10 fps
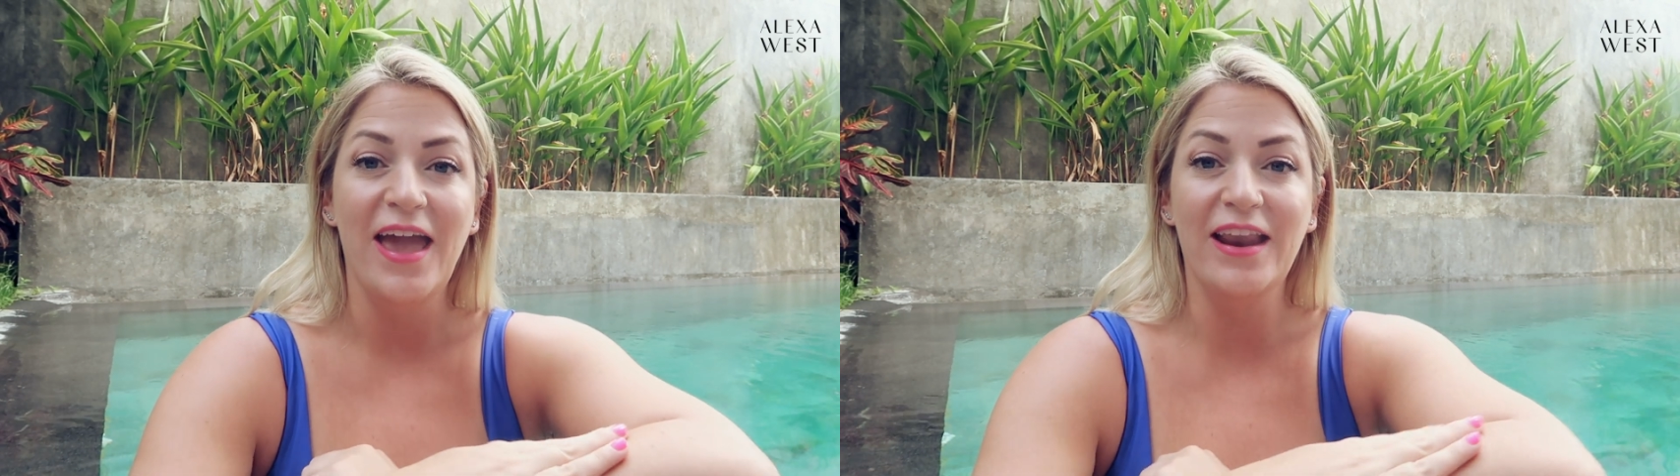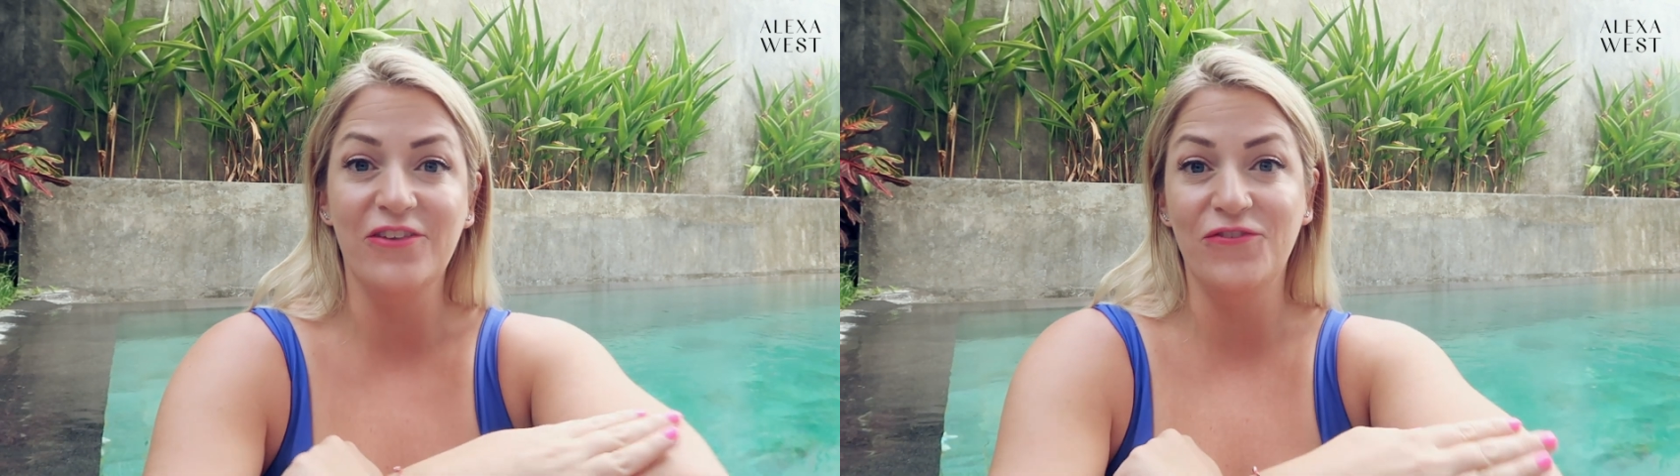
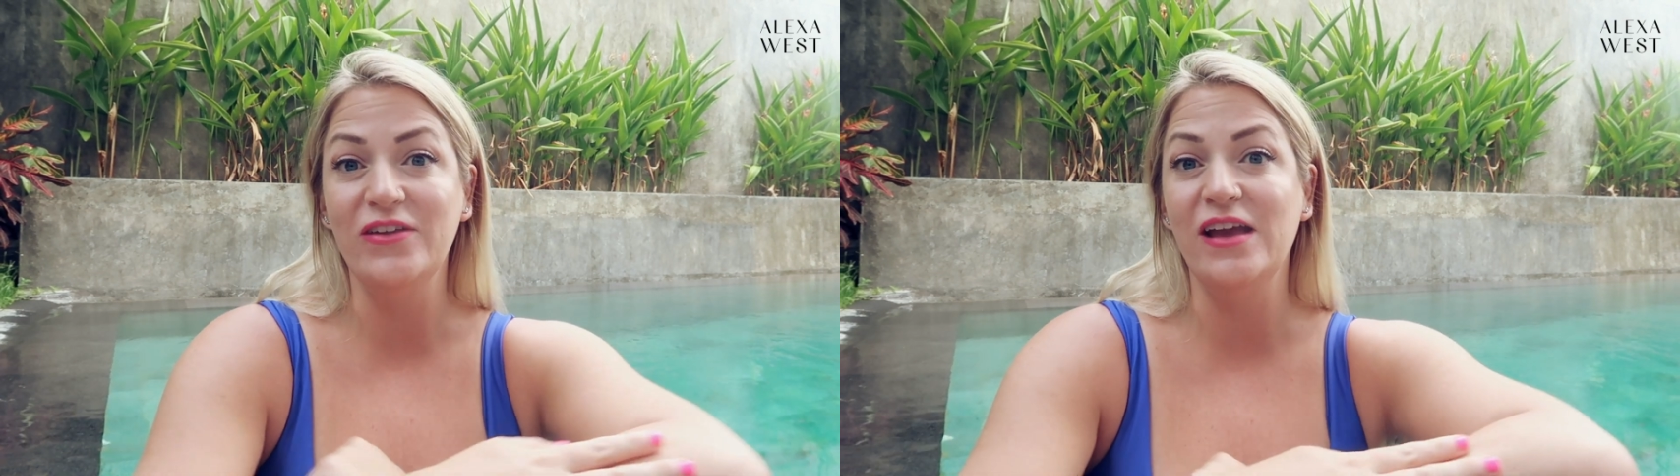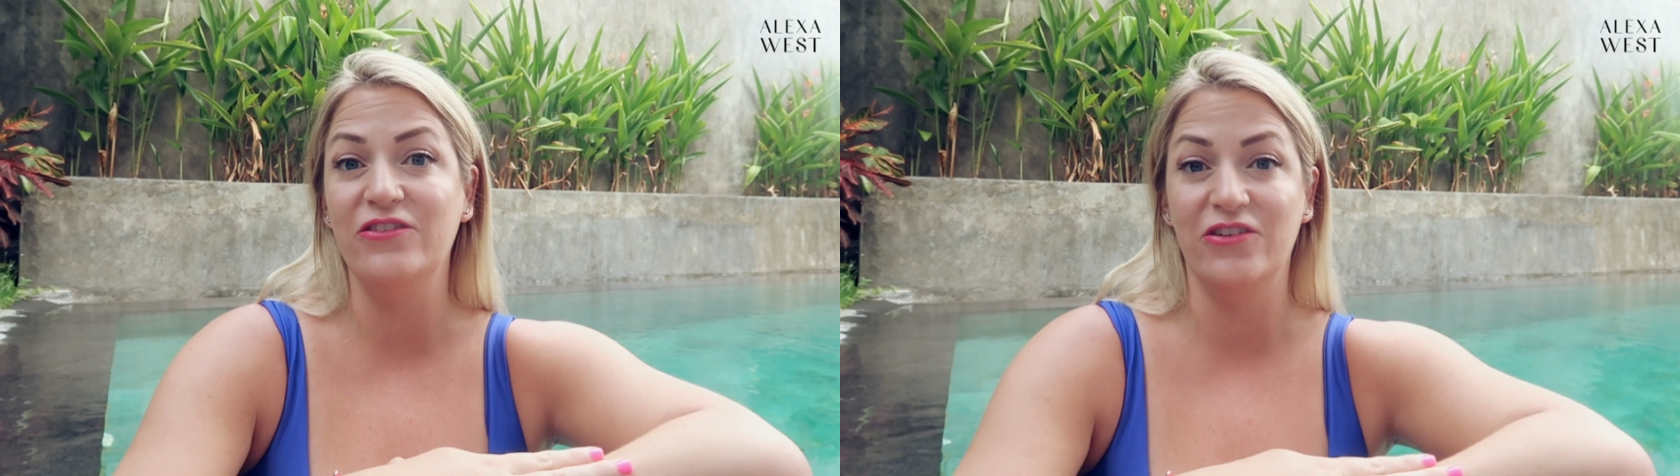It
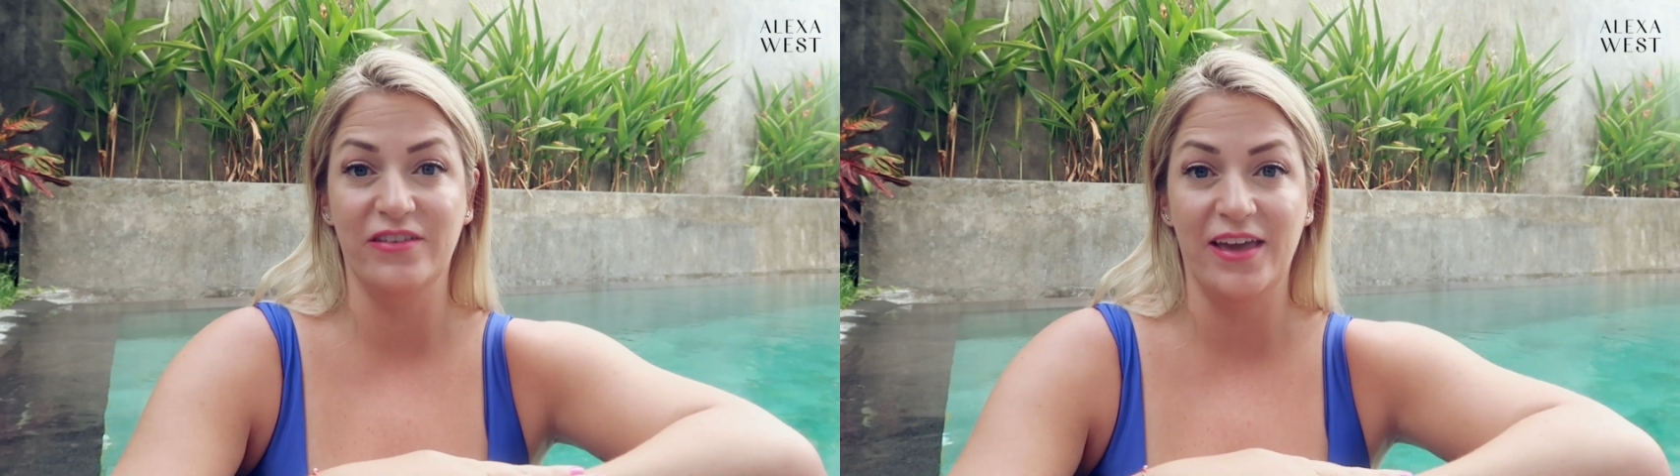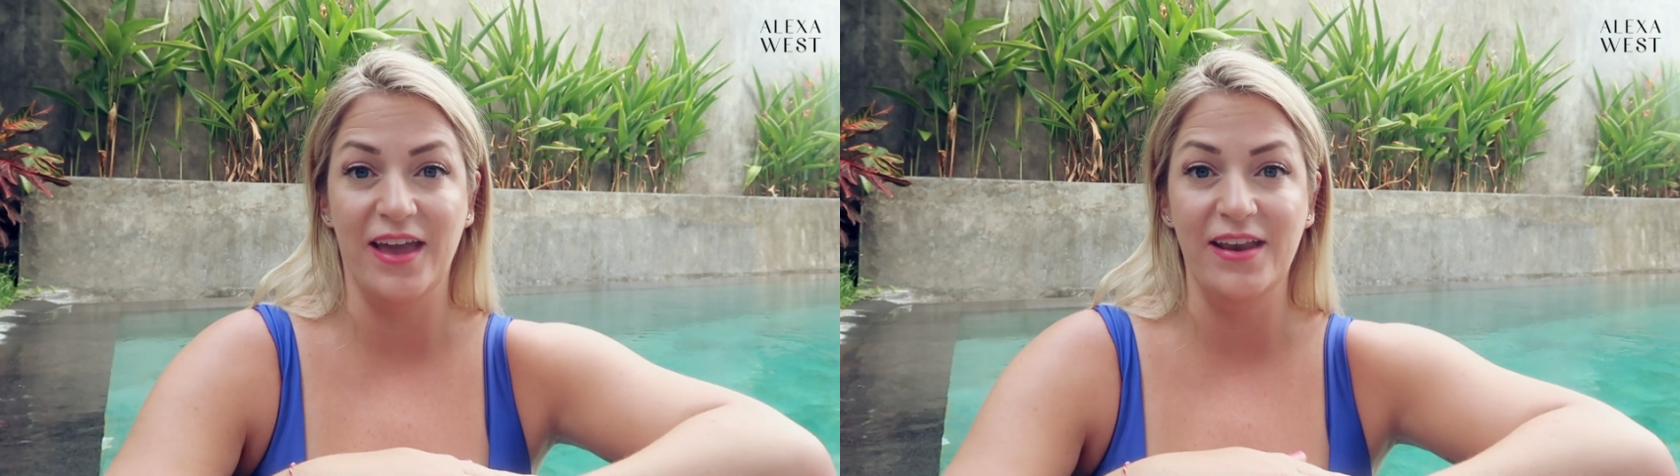exfoliates your
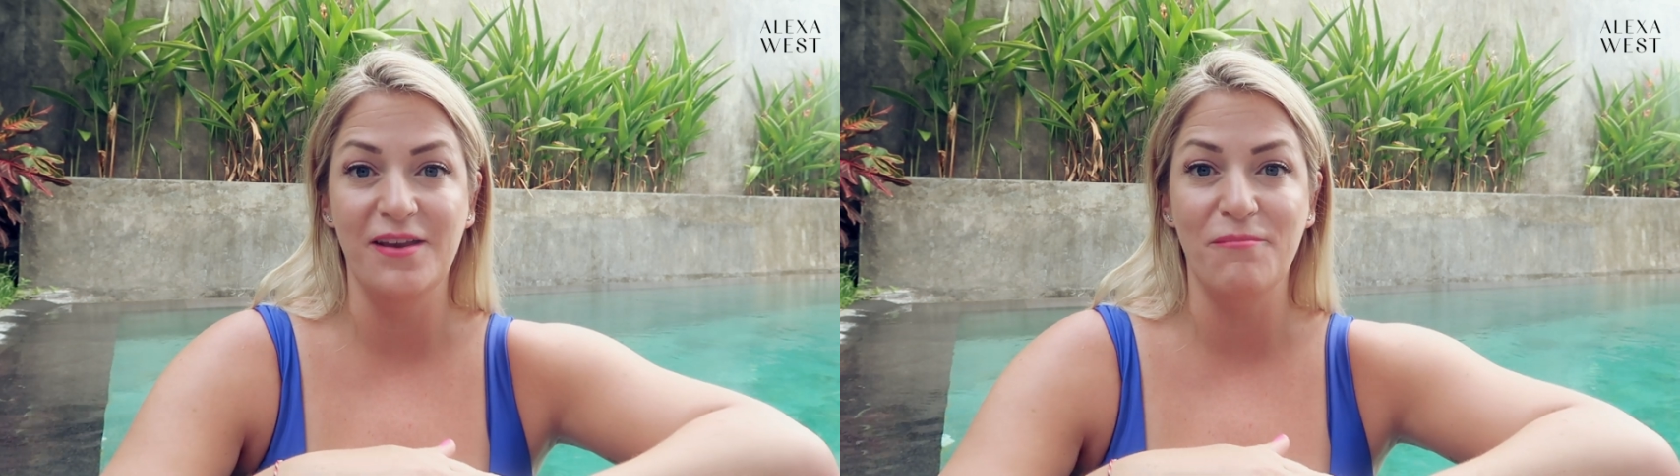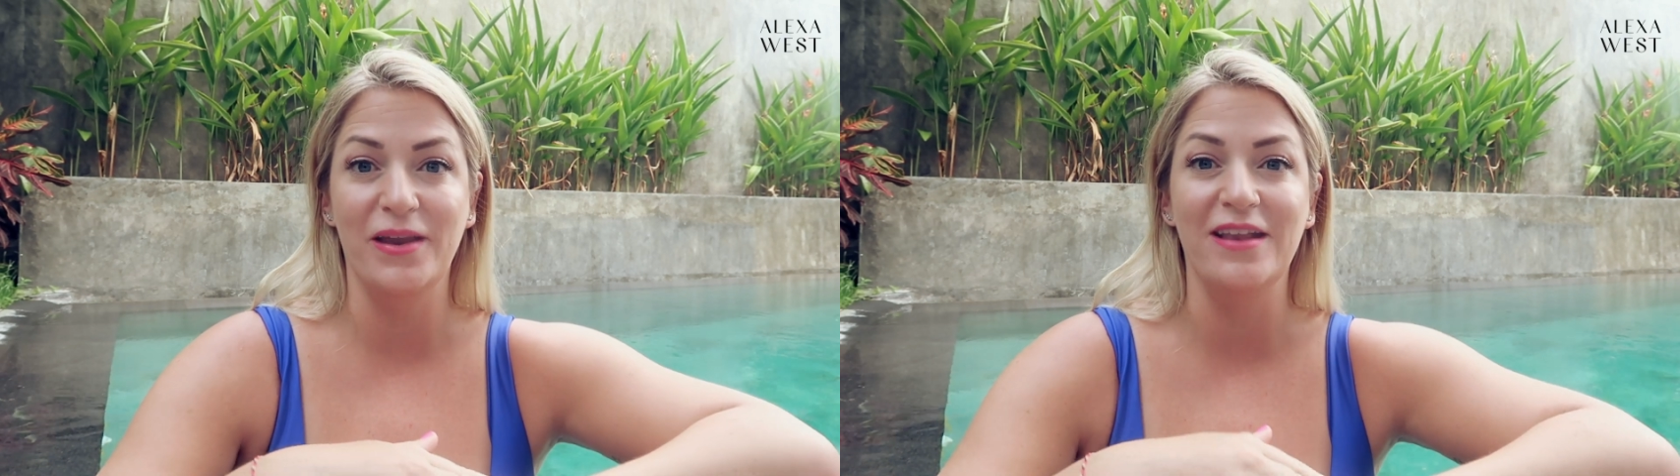skin,
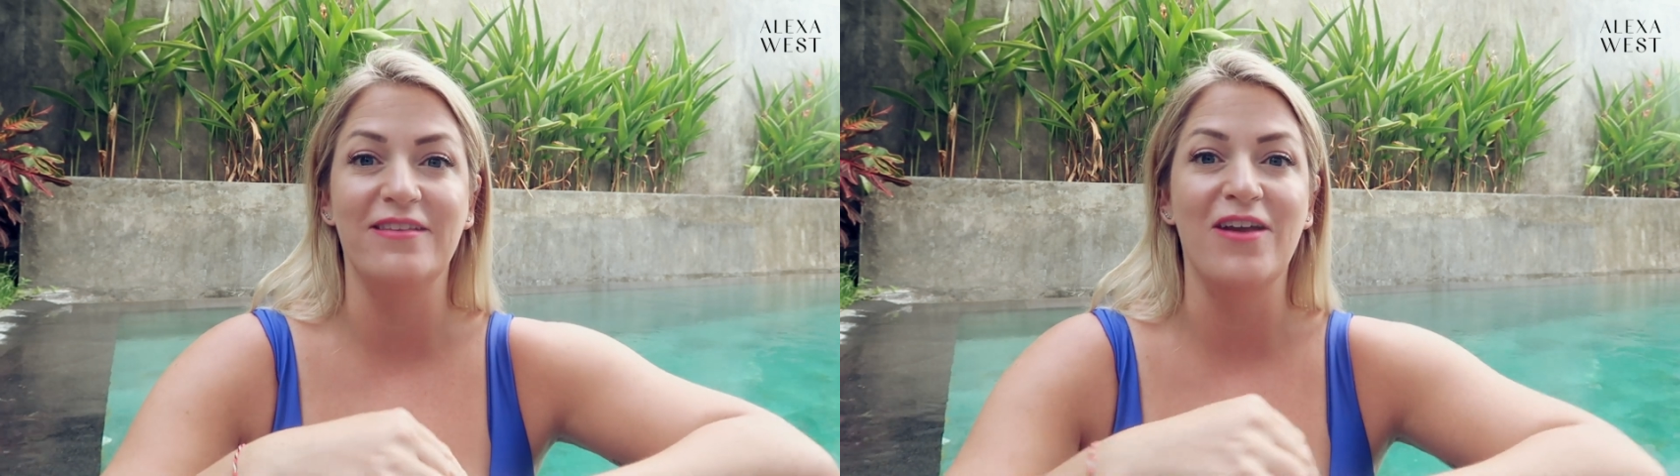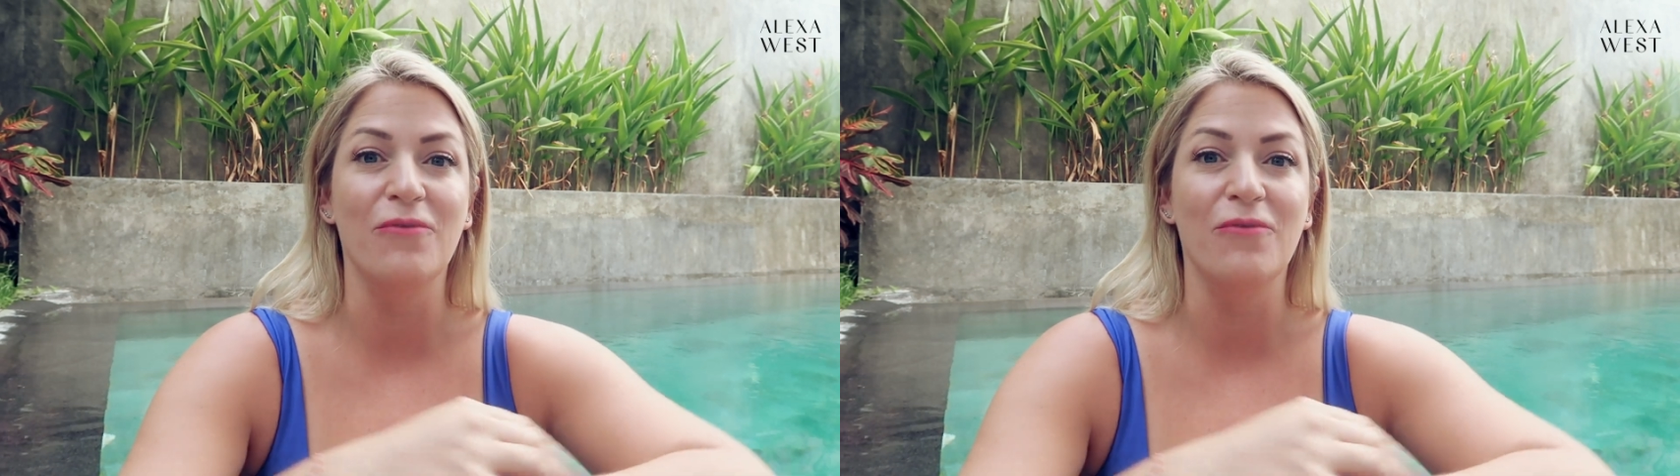but it's